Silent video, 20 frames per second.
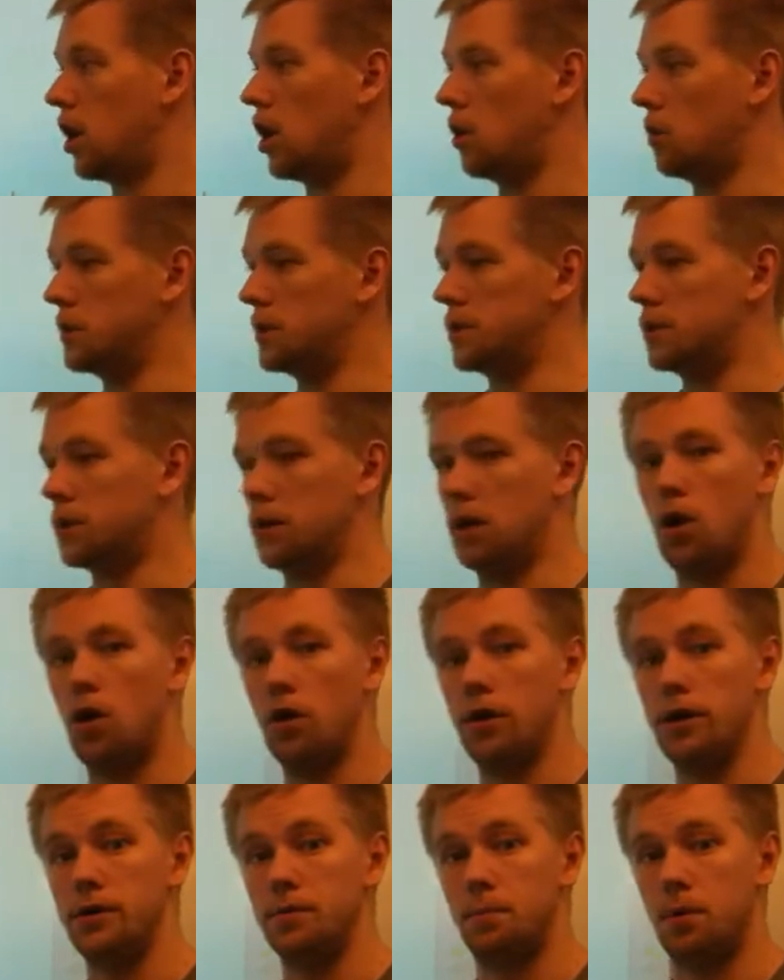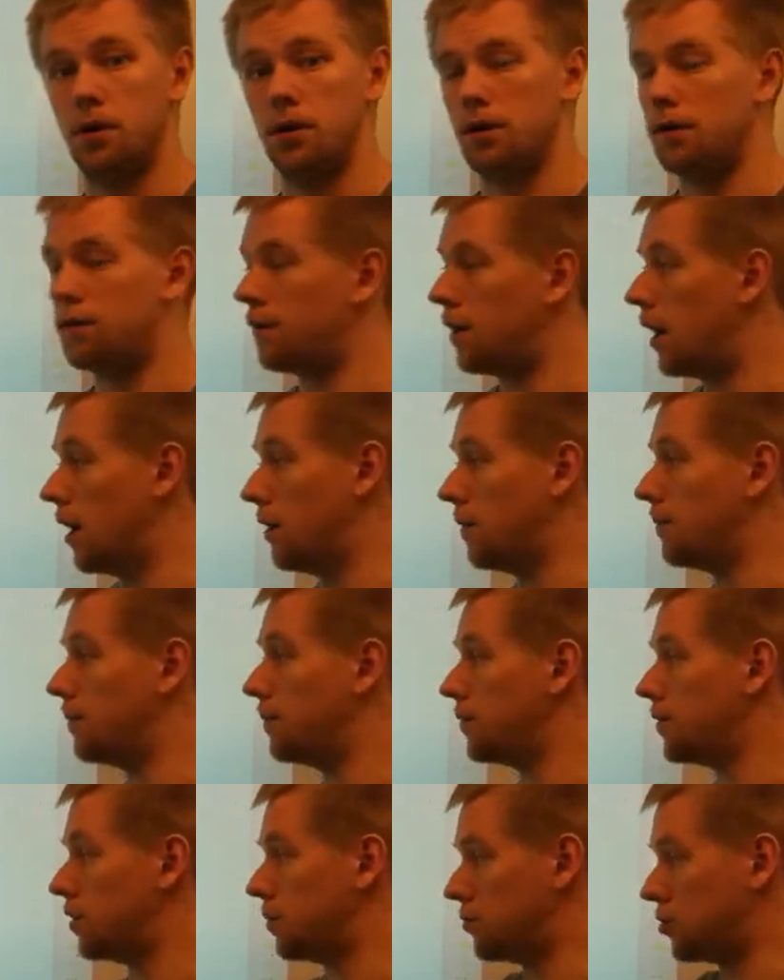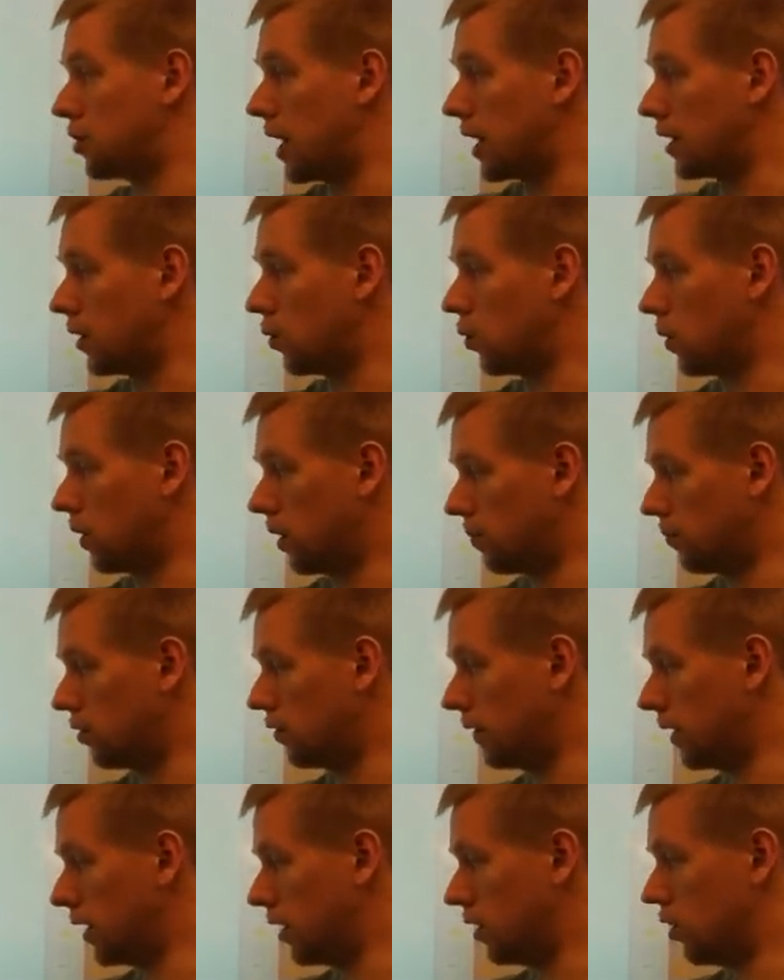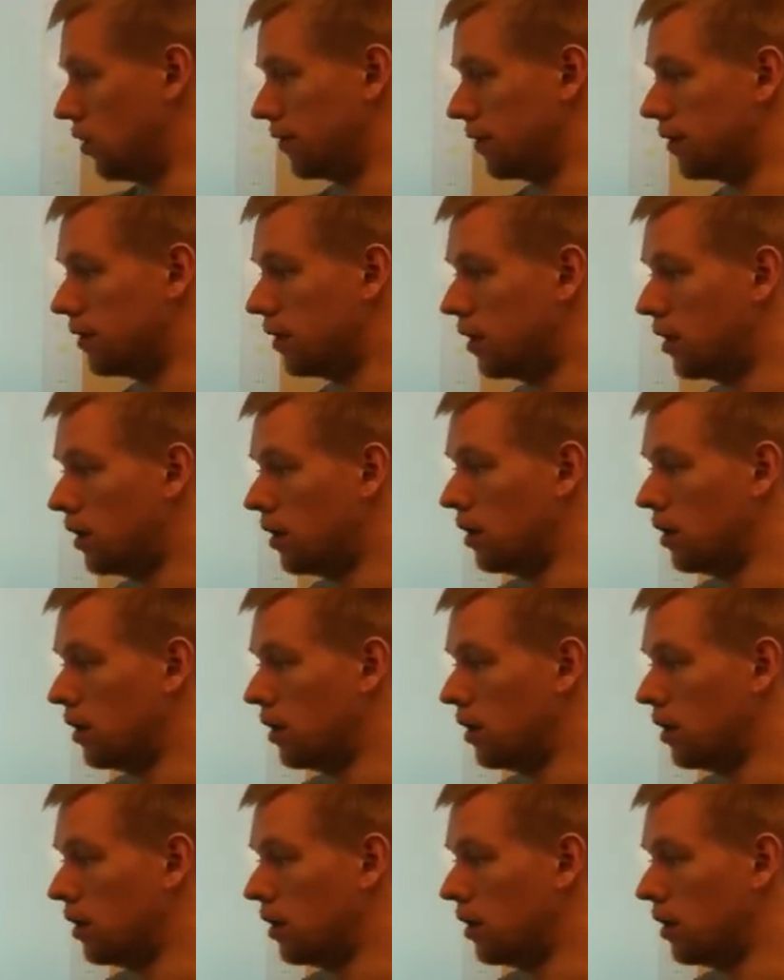always the hardest part to find. Subtracting 1, moving it over.